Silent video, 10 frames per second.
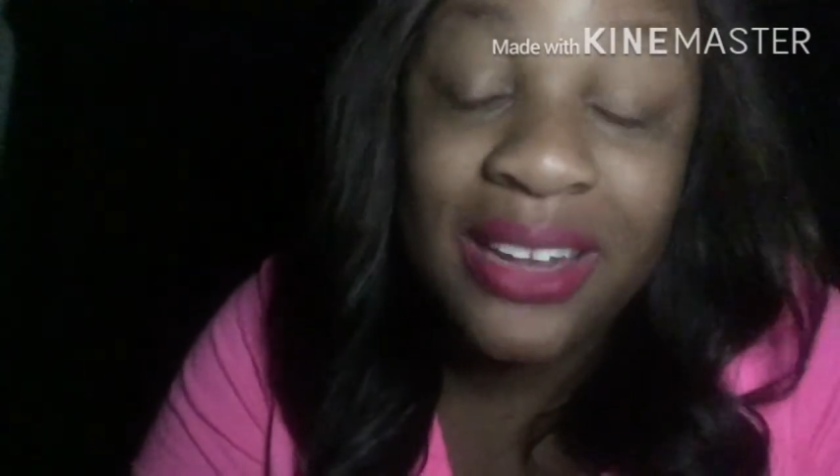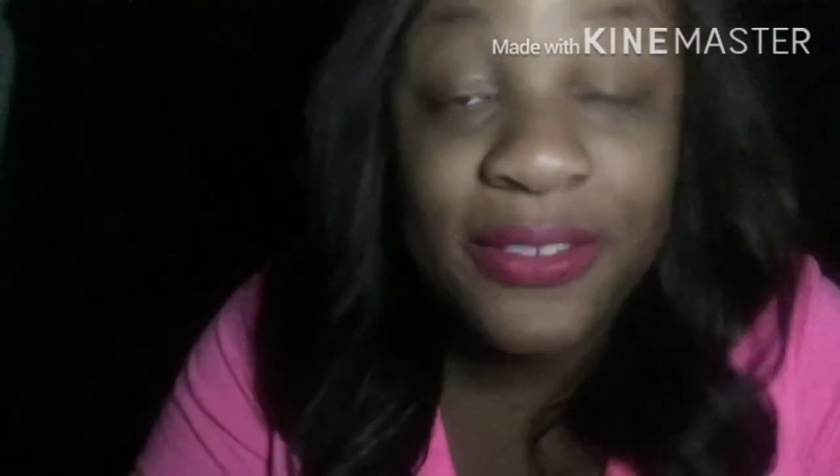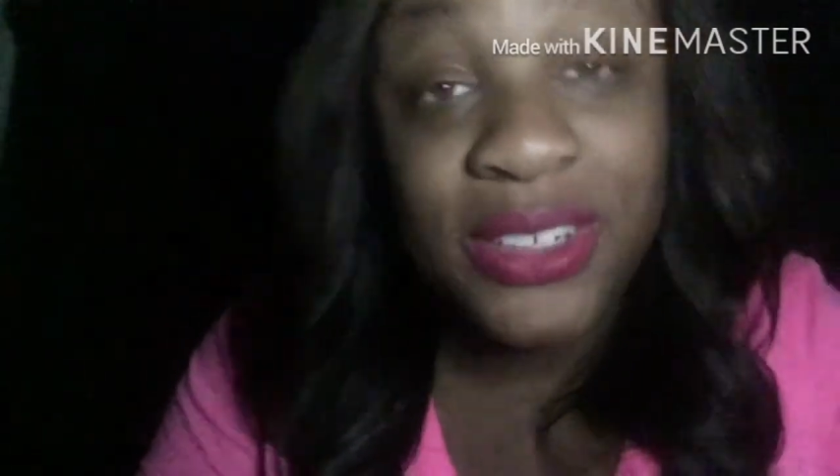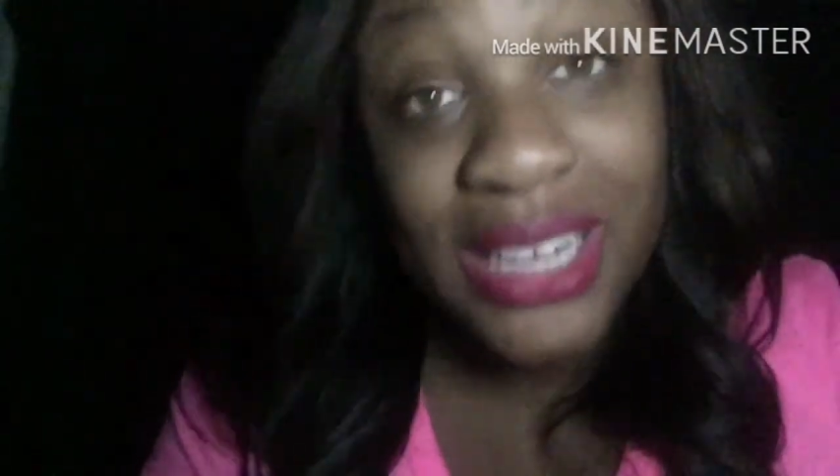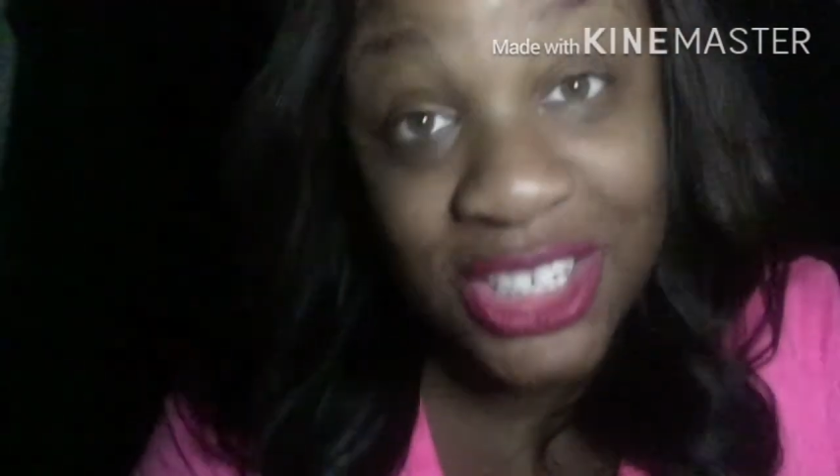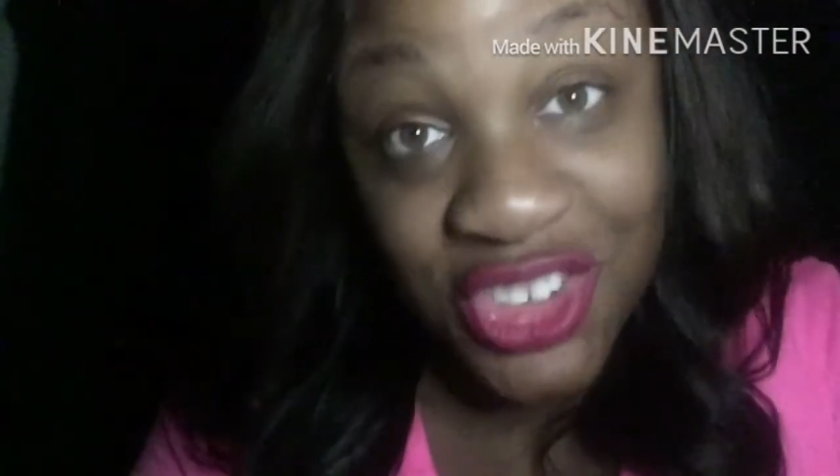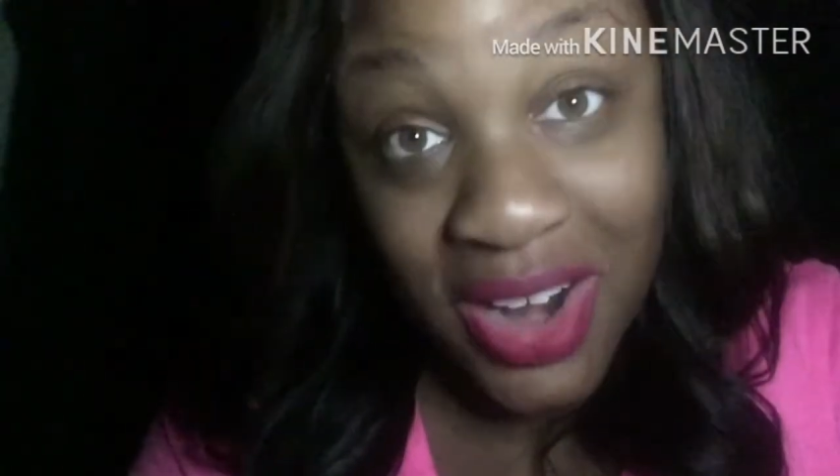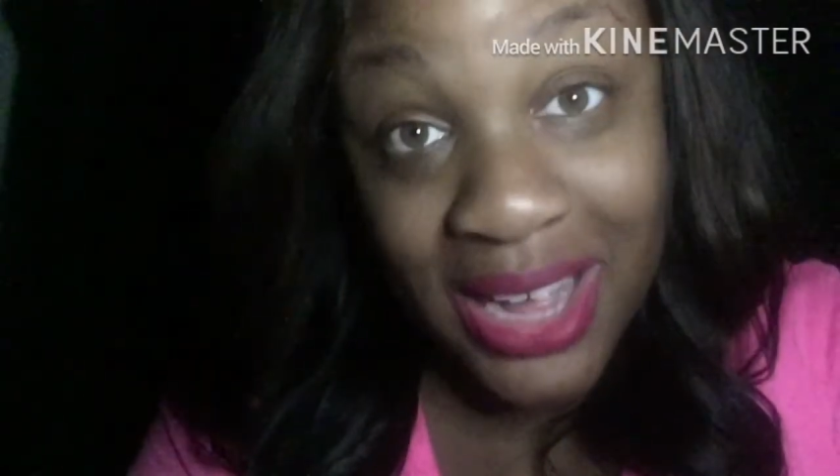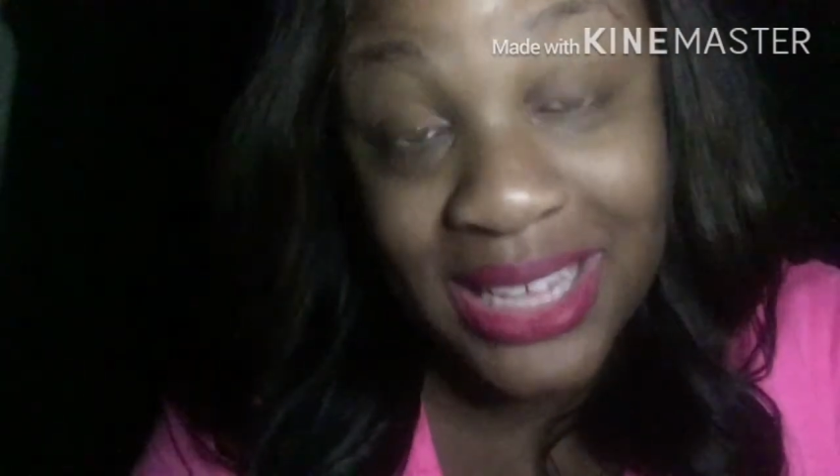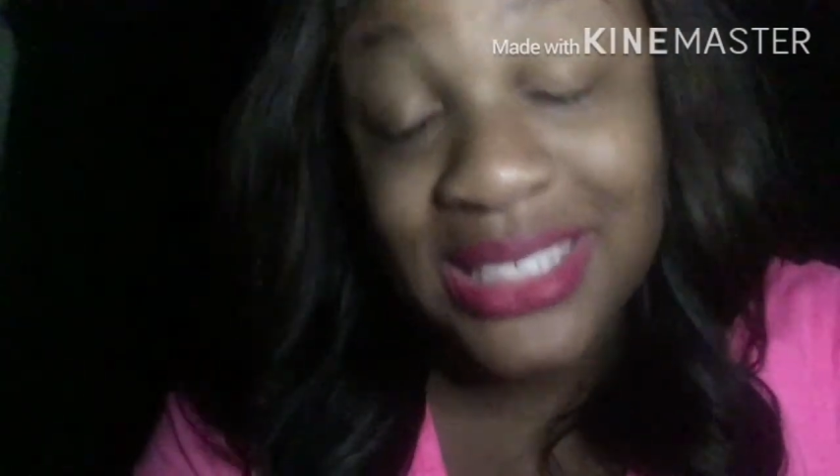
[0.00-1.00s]
And if you did
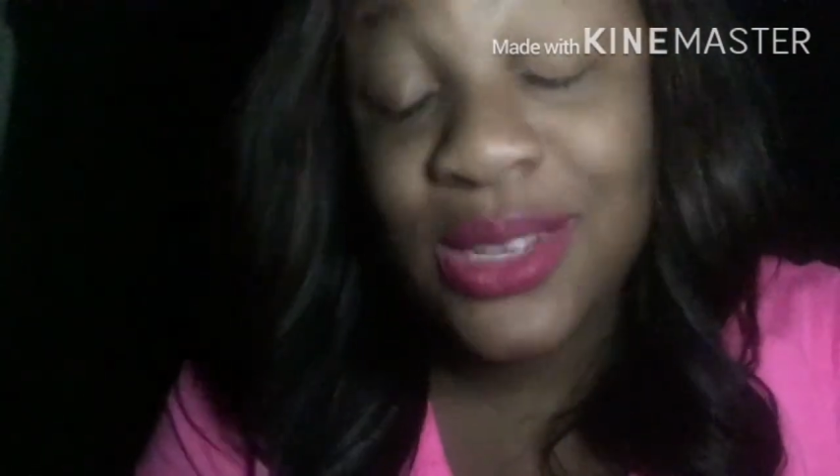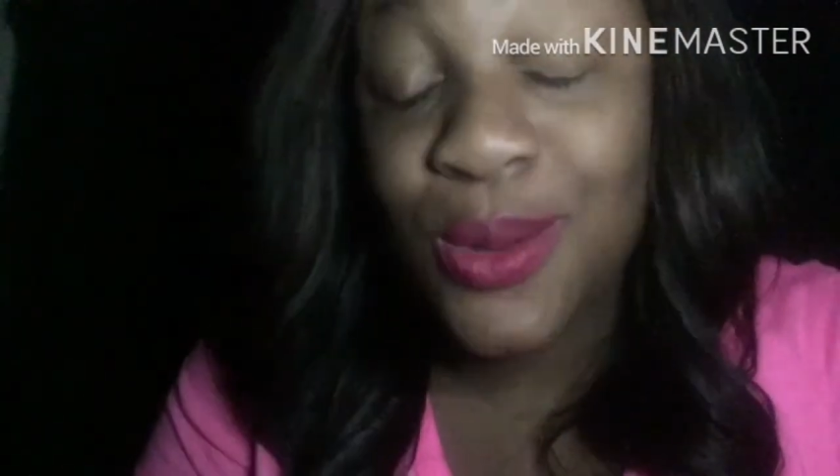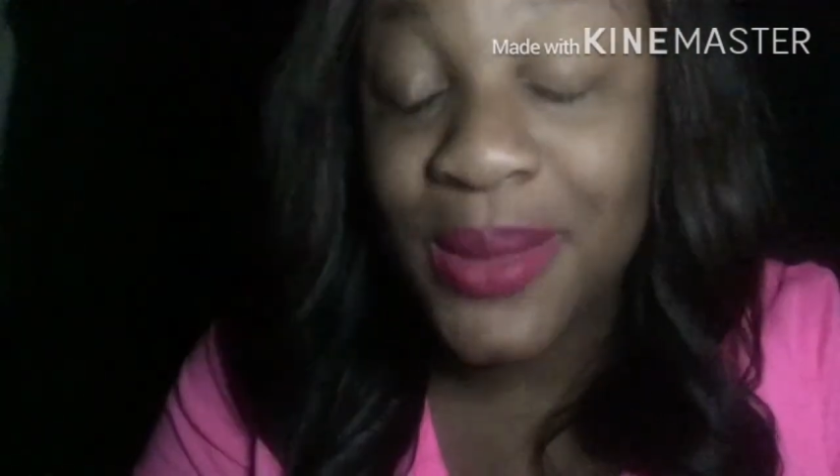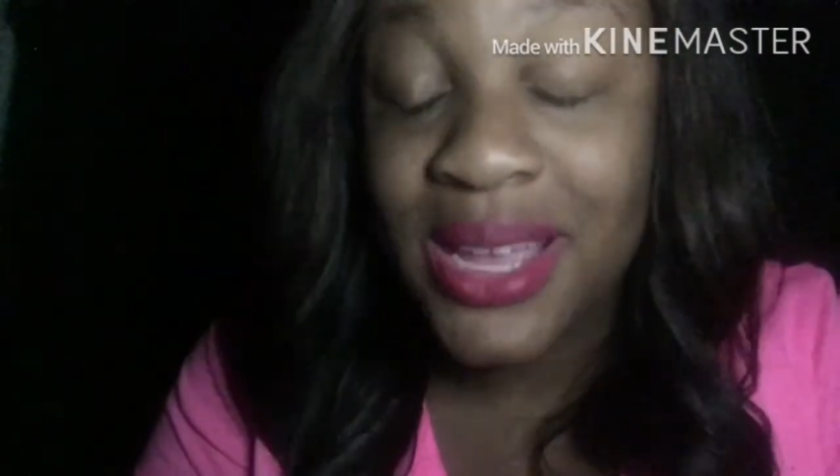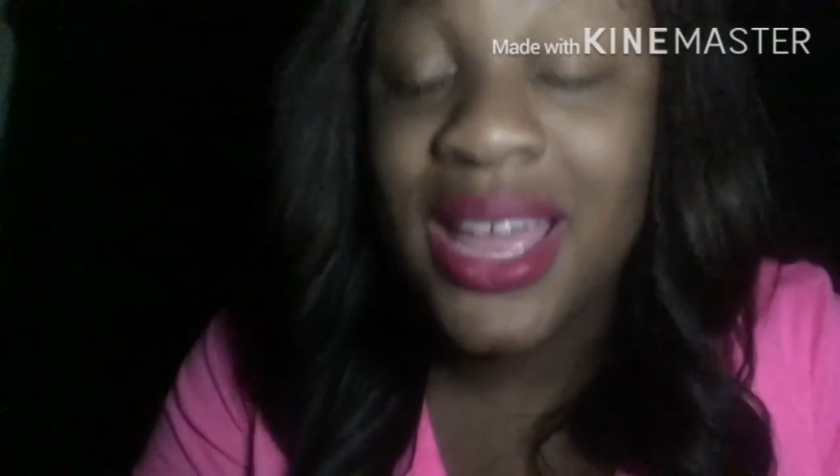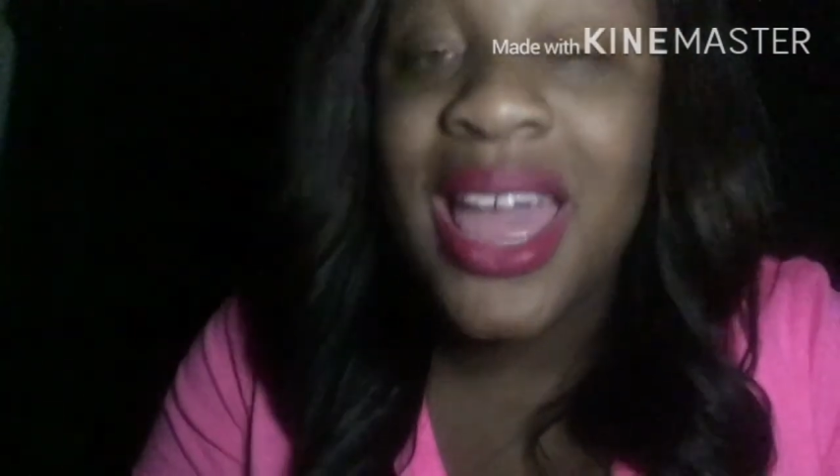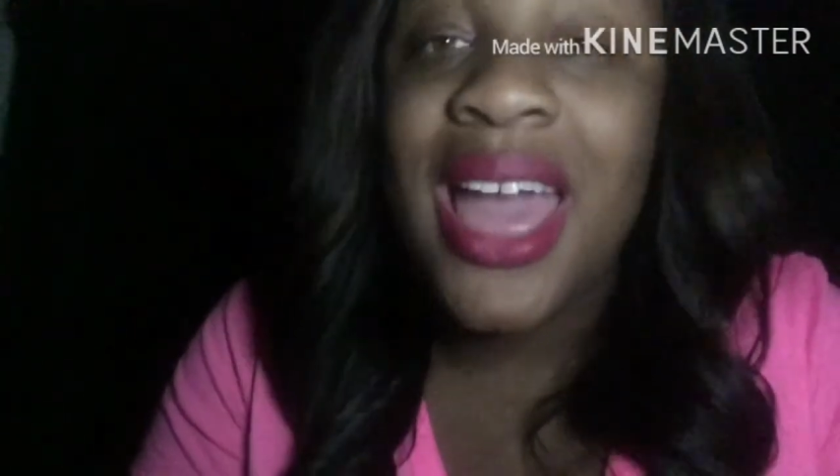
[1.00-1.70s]
try it, tell me